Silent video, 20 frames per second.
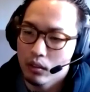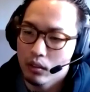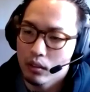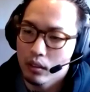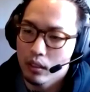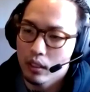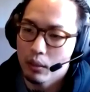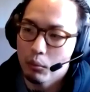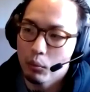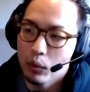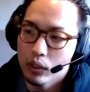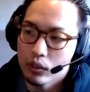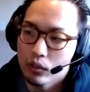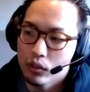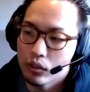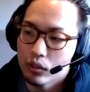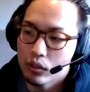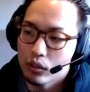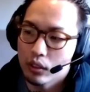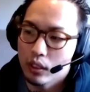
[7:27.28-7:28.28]
It
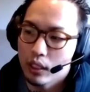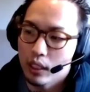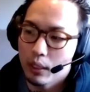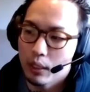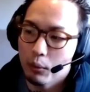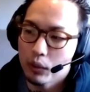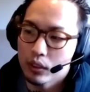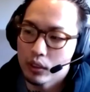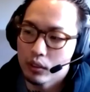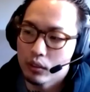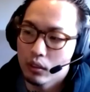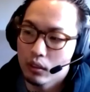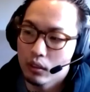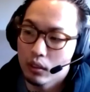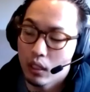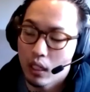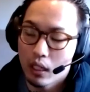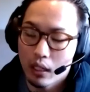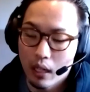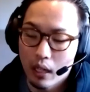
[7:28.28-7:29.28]
was. It was.
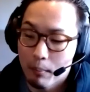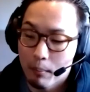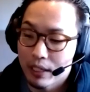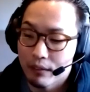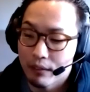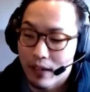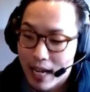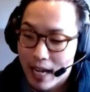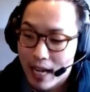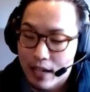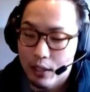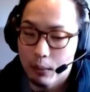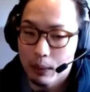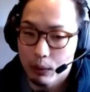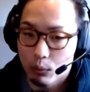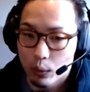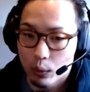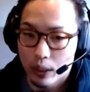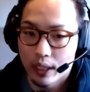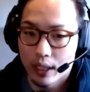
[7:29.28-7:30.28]
Uh, I mean, if I had to be
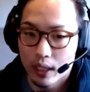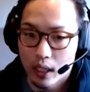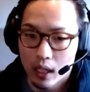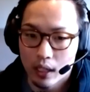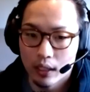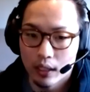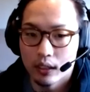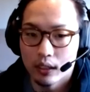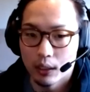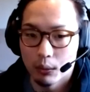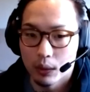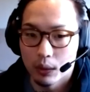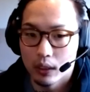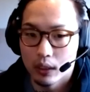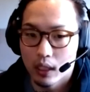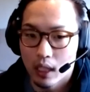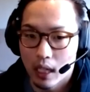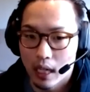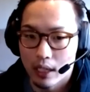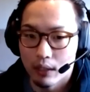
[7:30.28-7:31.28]
really honest, it was
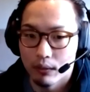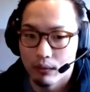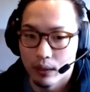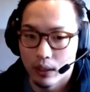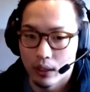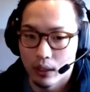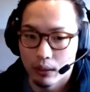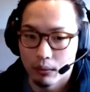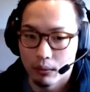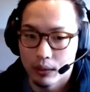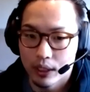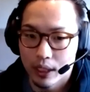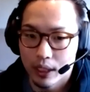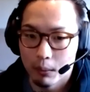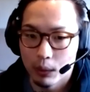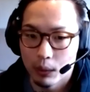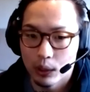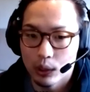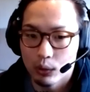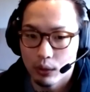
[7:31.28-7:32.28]
kind of a
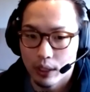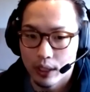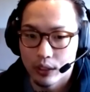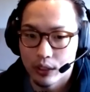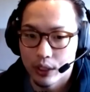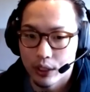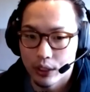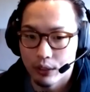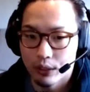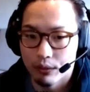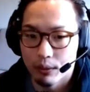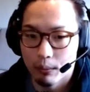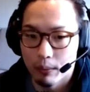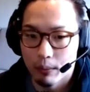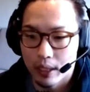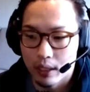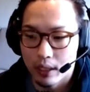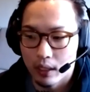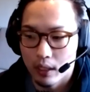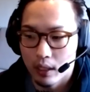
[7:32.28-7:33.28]
seamless transition for
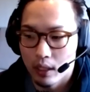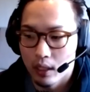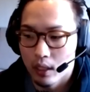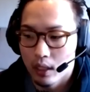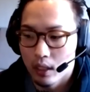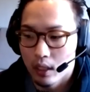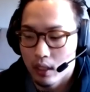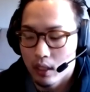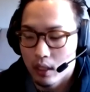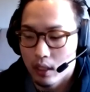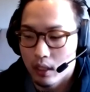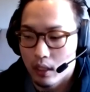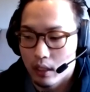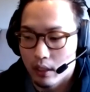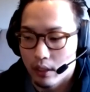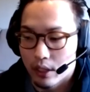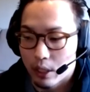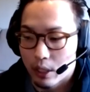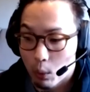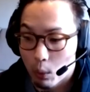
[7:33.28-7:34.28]
me.
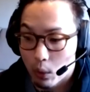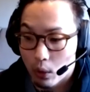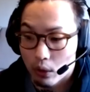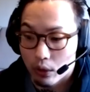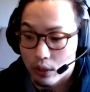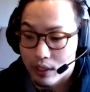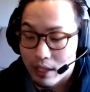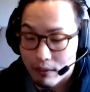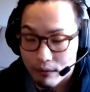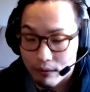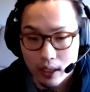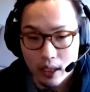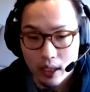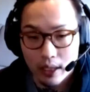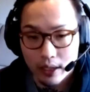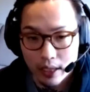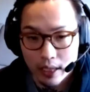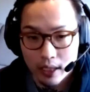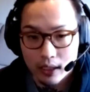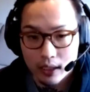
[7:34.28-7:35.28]
There were definitely
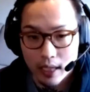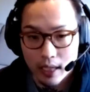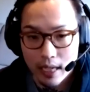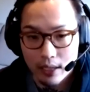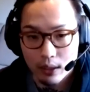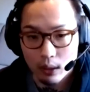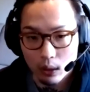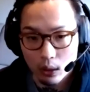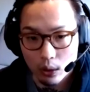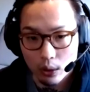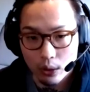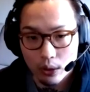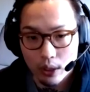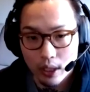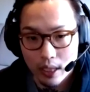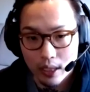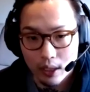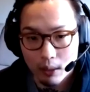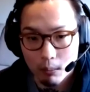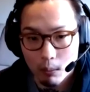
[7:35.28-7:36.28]
things I had to learn
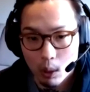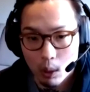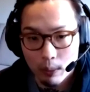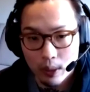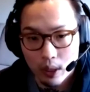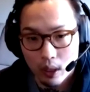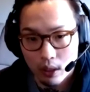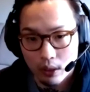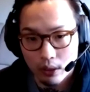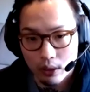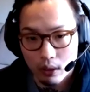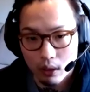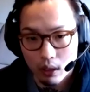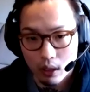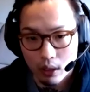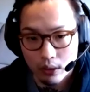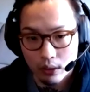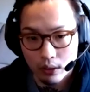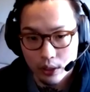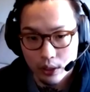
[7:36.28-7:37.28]
in the moment on
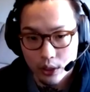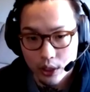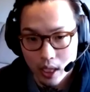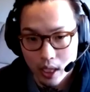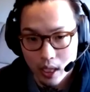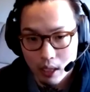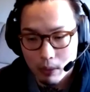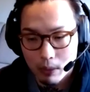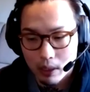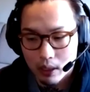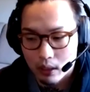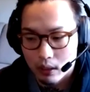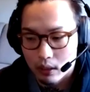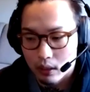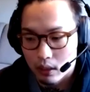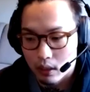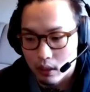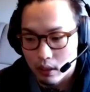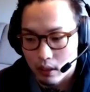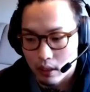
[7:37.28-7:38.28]
on the job
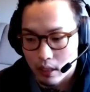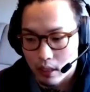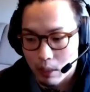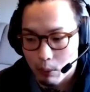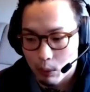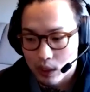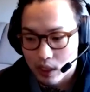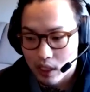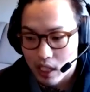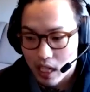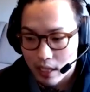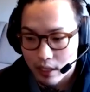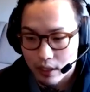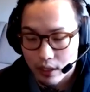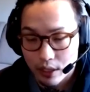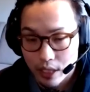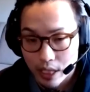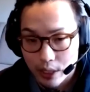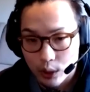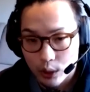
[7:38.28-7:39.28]
that was kind of the
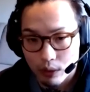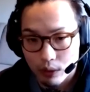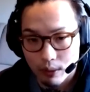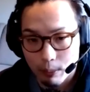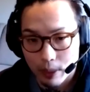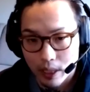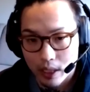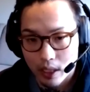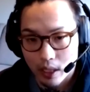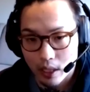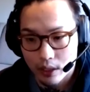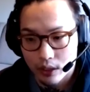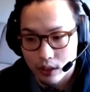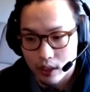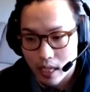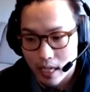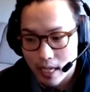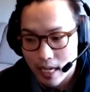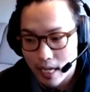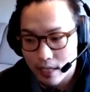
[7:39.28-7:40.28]
nature of it because
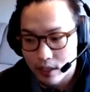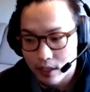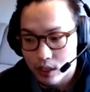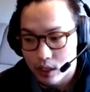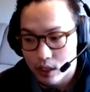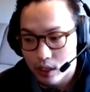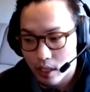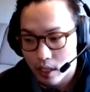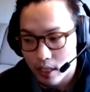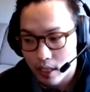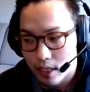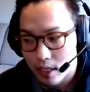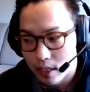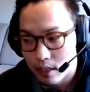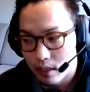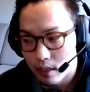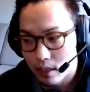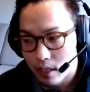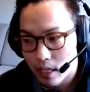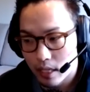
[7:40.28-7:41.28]
I had studied it
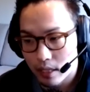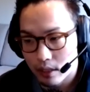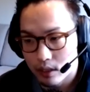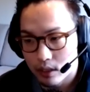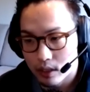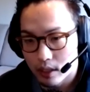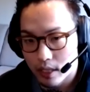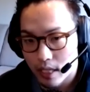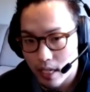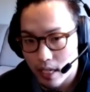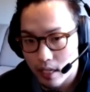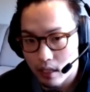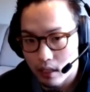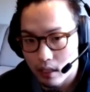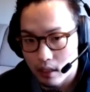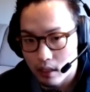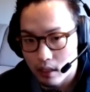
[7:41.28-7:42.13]
at SCAD,